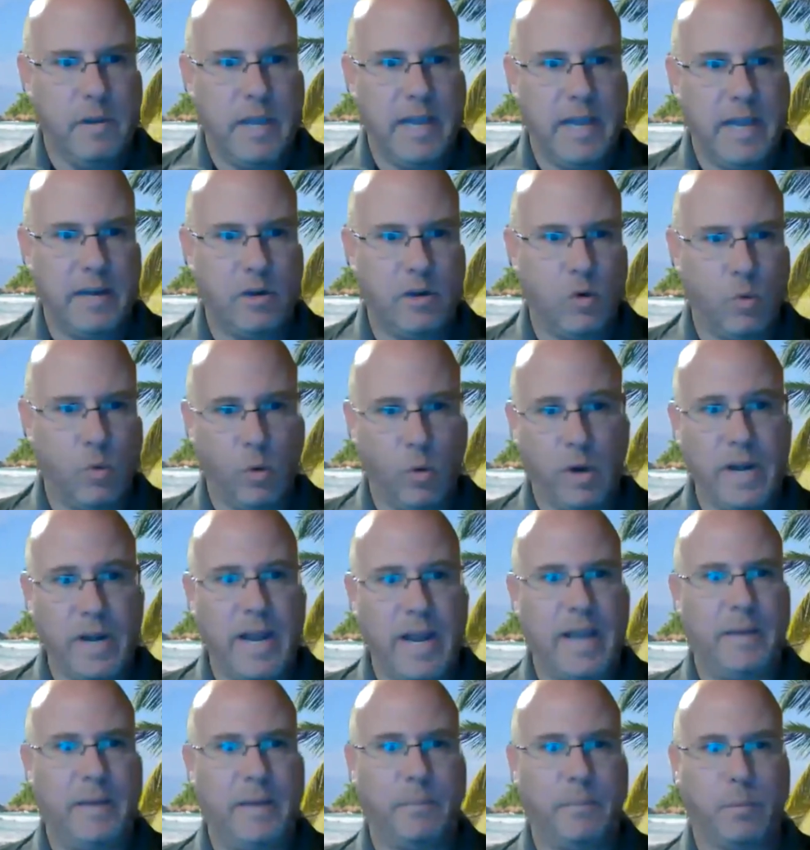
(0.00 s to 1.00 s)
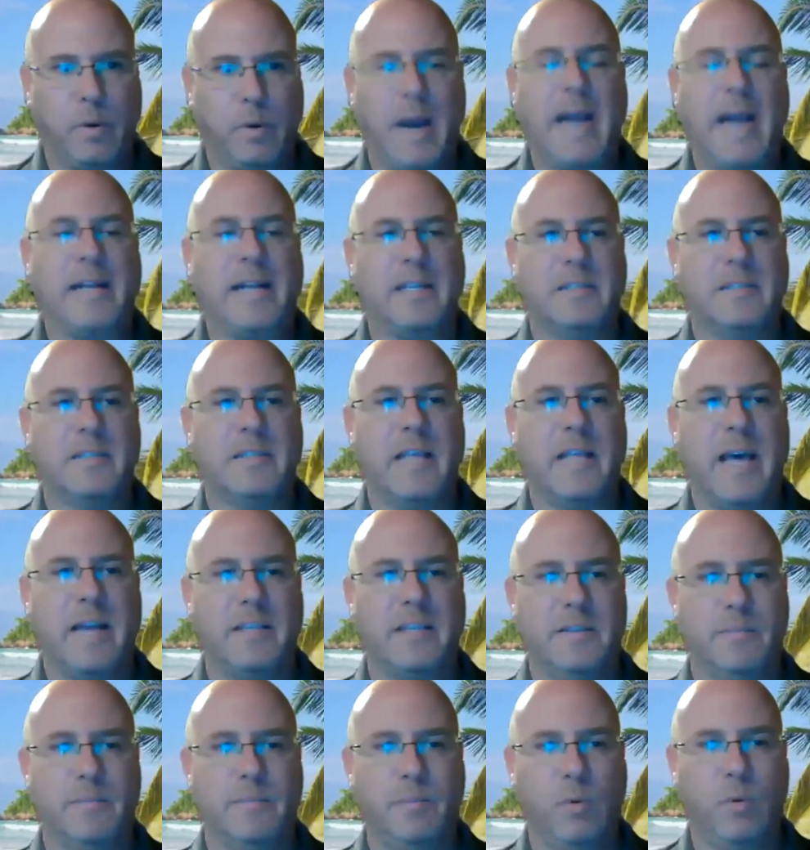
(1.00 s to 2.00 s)
and coordinate and practice that
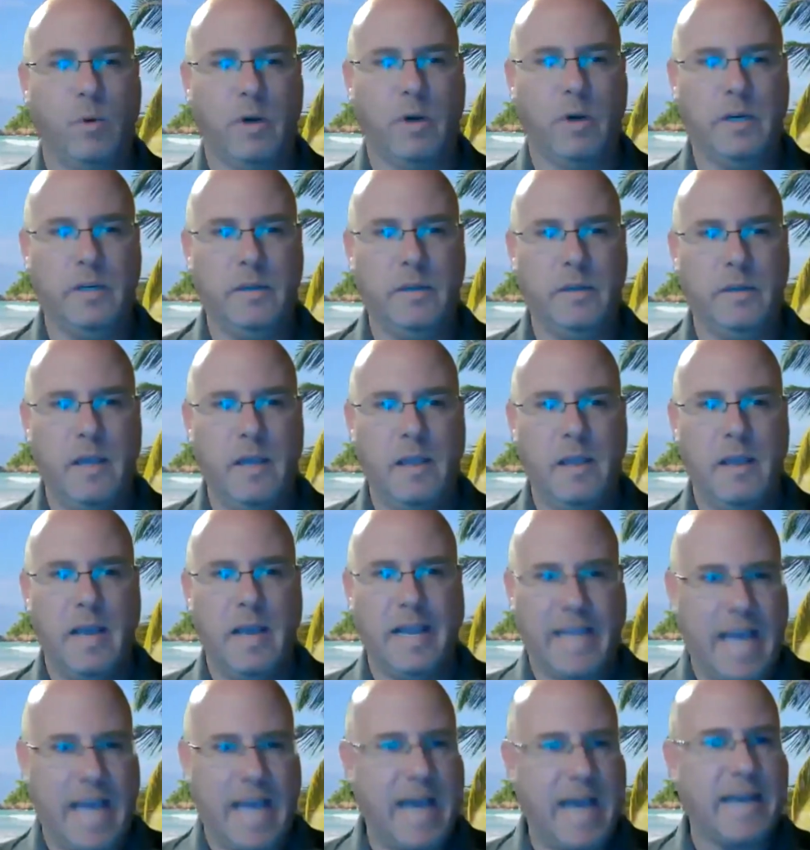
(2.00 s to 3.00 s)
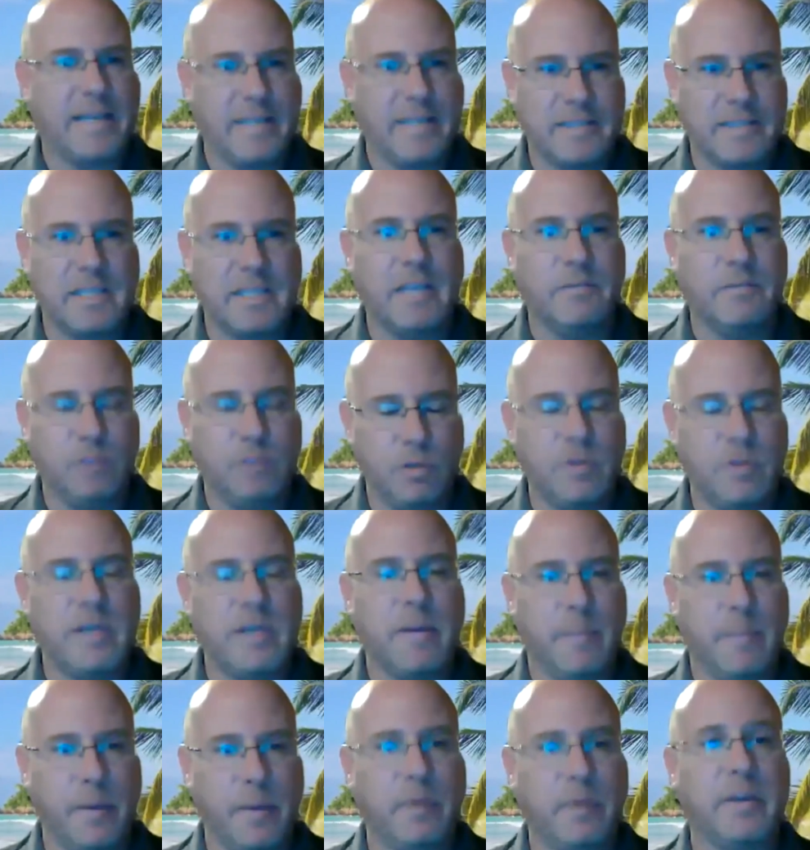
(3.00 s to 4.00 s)
is important. Acadicus gives you the
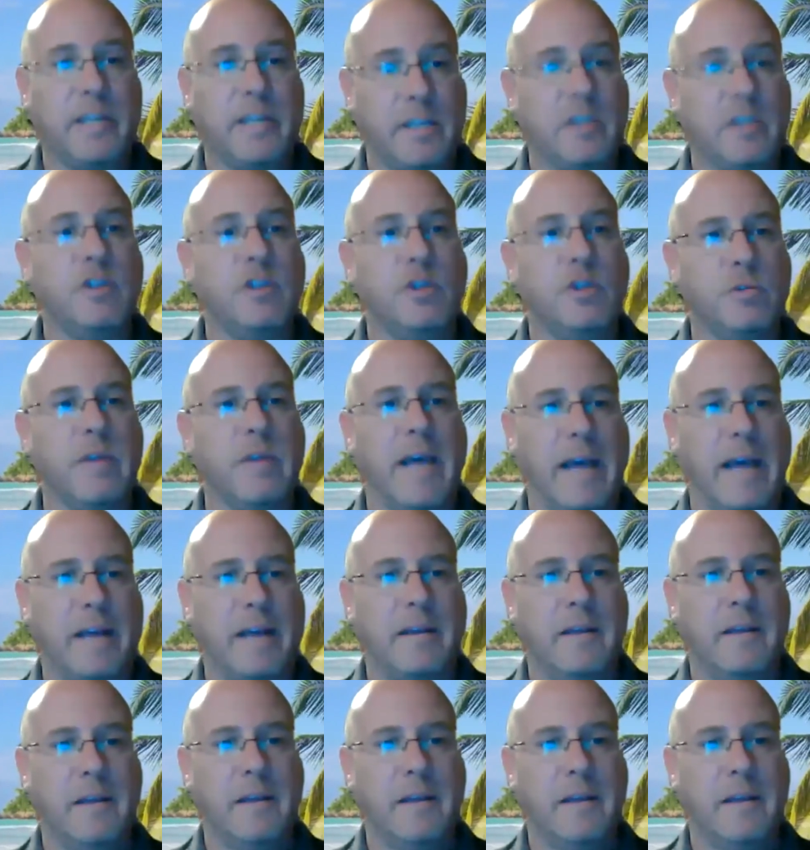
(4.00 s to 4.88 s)
ability to do that.